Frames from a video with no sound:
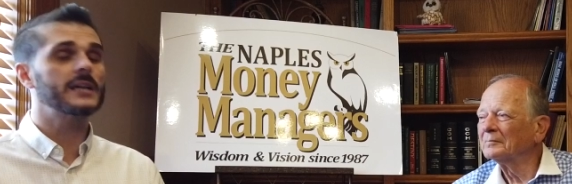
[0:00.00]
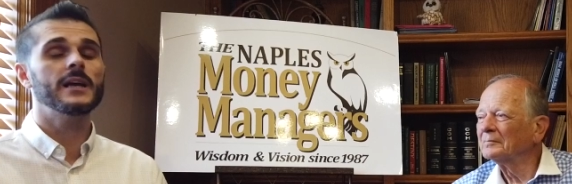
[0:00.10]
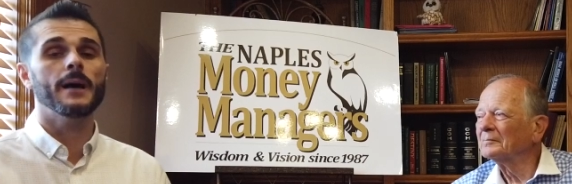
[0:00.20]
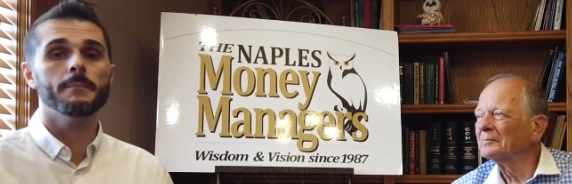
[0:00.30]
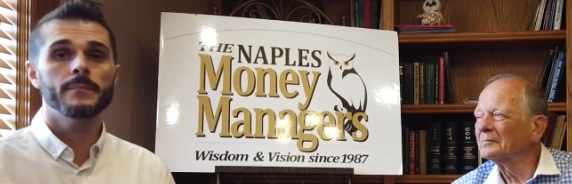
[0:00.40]

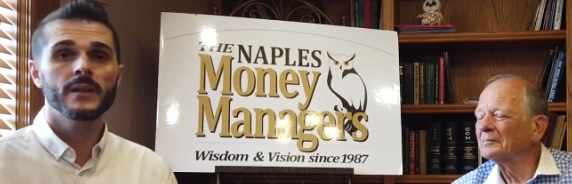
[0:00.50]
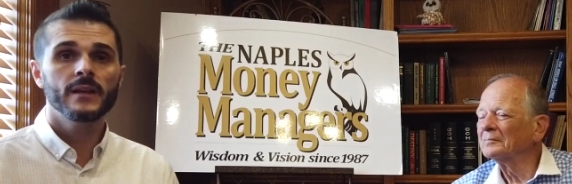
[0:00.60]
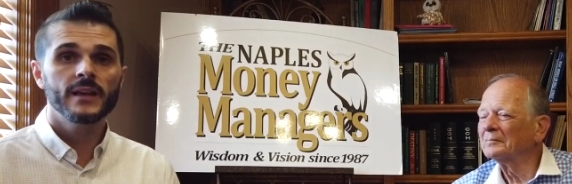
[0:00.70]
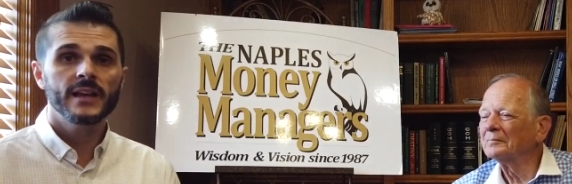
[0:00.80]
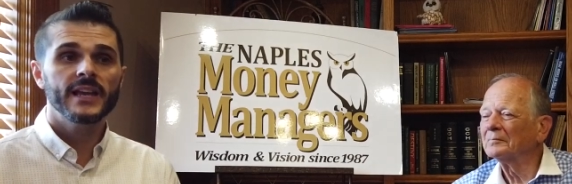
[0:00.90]
Speaker 1: locked up.
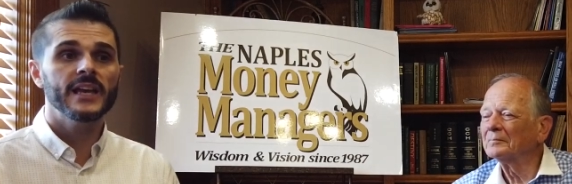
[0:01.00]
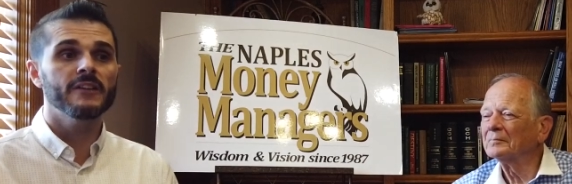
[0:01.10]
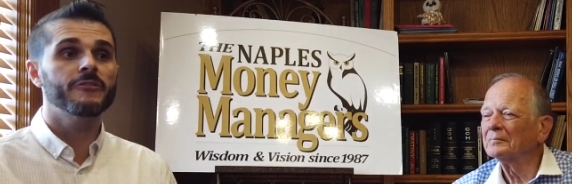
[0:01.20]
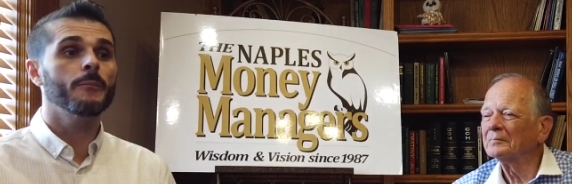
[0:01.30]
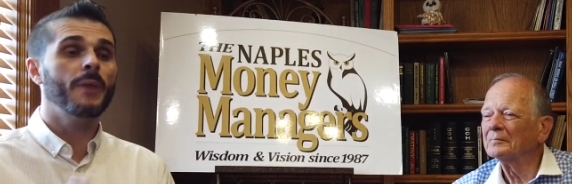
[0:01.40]

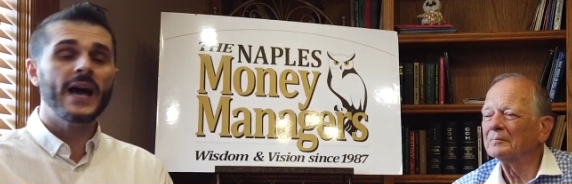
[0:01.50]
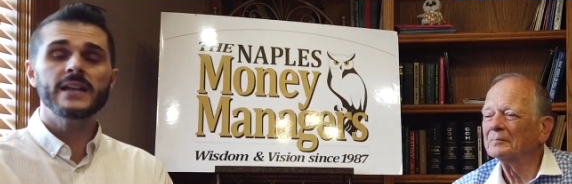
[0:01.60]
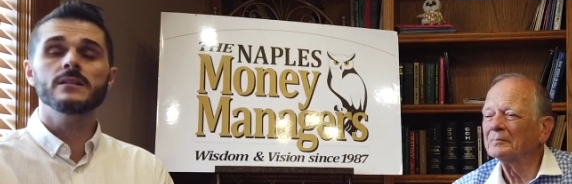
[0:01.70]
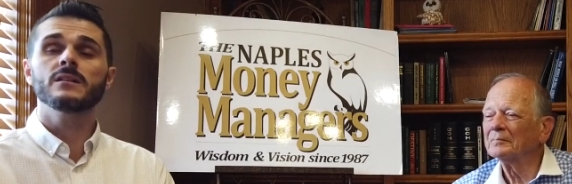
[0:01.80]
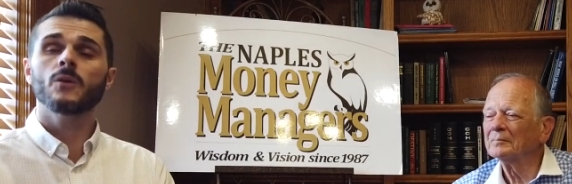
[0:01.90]
If
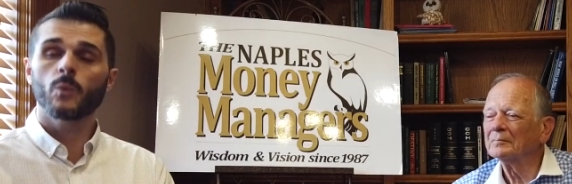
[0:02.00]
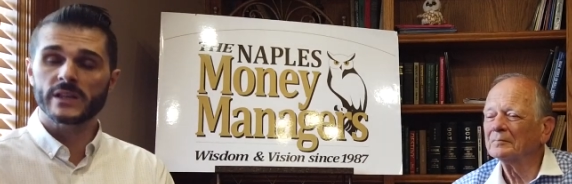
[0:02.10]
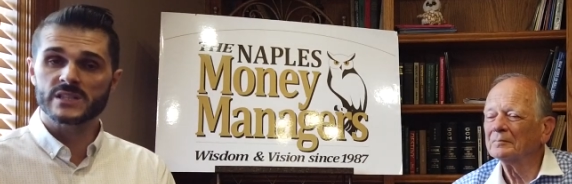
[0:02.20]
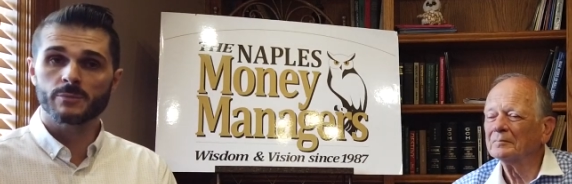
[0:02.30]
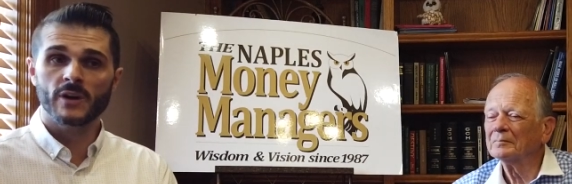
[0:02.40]
Biden
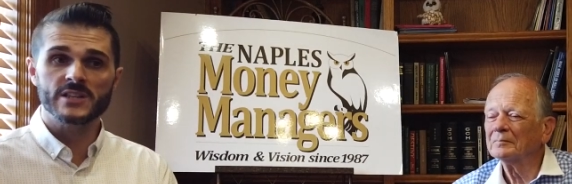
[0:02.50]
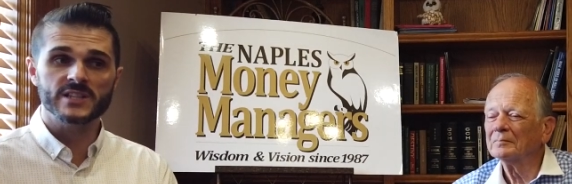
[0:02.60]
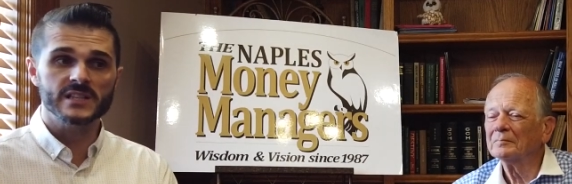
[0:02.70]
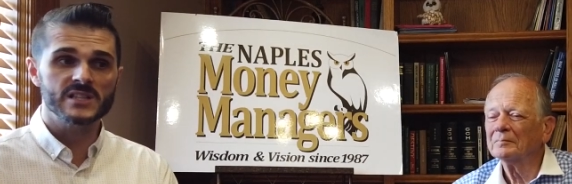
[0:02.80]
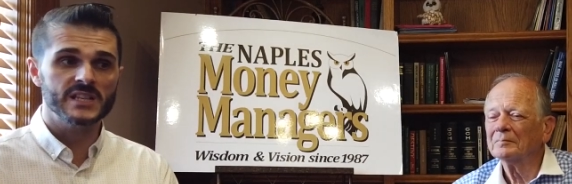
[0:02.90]
wins the
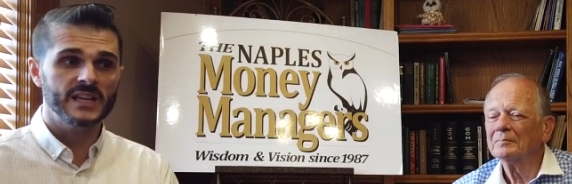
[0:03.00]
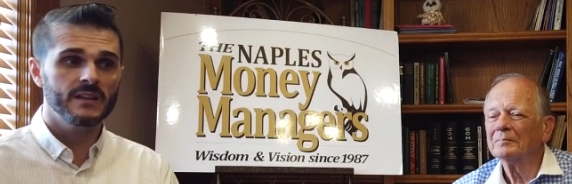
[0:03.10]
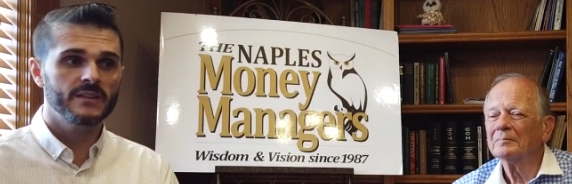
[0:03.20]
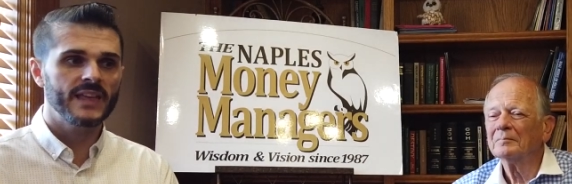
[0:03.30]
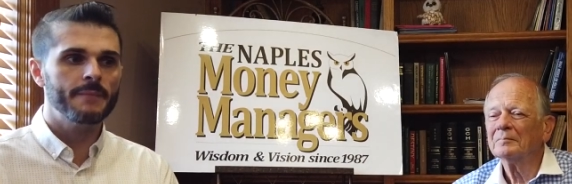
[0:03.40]
presidency,